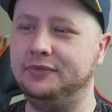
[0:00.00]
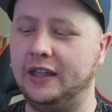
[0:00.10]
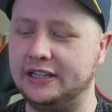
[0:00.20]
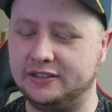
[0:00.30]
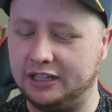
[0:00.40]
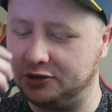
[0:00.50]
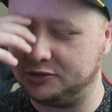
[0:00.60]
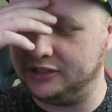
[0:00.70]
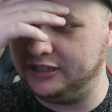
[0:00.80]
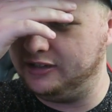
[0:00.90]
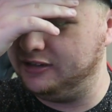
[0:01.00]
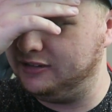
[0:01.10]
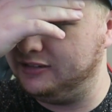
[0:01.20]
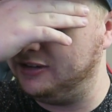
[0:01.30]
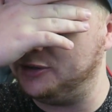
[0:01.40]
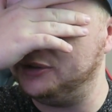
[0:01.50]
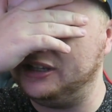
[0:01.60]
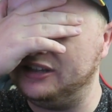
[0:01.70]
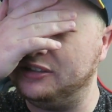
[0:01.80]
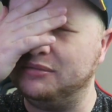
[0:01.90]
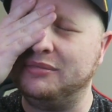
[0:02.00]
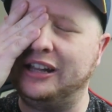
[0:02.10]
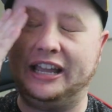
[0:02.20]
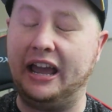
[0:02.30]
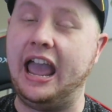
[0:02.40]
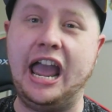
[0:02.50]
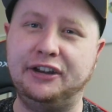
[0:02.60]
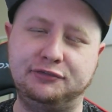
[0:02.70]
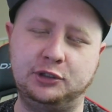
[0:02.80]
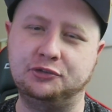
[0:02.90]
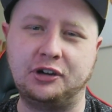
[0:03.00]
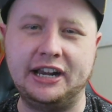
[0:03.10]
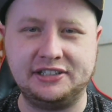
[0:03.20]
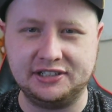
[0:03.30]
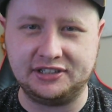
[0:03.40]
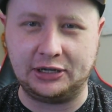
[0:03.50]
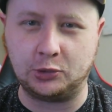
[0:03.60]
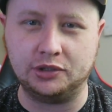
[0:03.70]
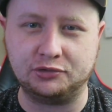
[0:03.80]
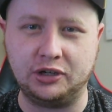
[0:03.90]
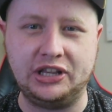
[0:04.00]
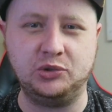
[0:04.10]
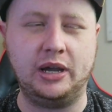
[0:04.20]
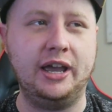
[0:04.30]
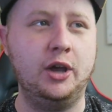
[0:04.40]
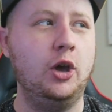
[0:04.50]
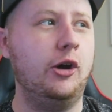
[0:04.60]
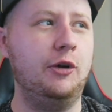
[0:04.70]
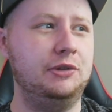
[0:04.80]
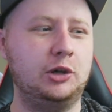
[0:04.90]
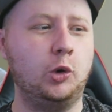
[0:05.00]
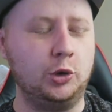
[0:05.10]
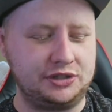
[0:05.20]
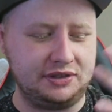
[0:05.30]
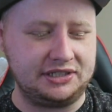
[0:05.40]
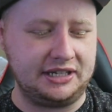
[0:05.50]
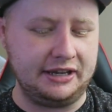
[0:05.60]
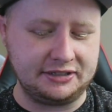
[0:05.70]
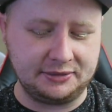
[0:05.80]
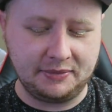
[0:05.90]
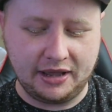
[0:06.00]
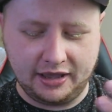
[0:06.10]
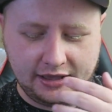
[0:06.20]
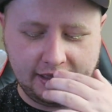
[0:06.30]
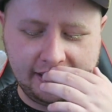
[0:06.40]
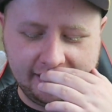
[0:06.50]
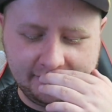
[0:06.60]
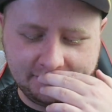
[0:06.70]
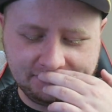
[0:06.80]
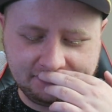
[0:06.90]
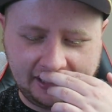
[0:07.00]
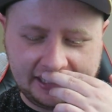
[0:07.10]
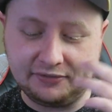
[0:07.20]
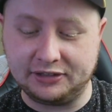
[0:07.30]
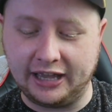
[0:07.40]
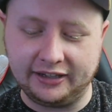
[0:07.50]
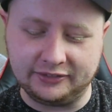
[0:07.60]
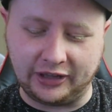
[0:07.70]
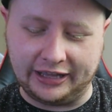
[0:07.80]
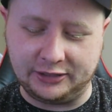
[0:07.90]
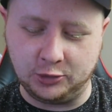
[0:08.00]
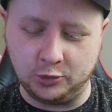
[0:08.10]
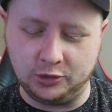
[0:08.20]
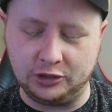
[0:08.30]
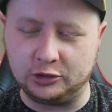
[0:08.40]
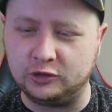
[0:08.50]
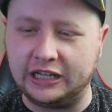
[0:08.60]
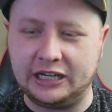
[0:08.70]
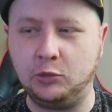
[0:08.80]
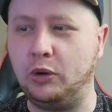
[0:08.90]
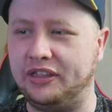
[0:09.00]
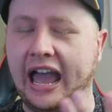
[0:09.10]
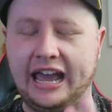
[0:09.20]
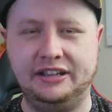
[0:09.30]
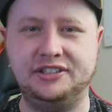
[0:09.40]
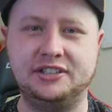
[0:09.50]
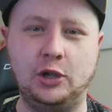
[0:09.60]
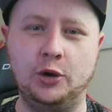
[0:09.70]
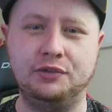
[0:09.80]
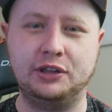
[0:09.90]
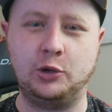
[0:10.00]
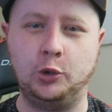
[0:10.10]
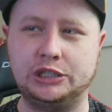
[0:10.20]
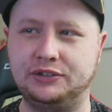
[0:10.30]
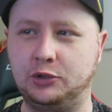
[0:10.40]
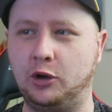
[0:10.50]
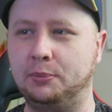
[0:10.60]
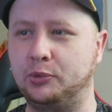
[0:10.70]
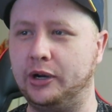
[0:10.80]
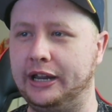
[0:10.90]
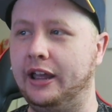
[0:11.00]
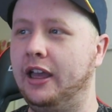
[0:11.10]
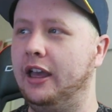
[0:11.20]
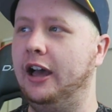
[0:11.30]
There's literally only a handful of races that are on free-to-air over the course of the season, and even then, like, you're littered with ads over the course of a Grand Prix.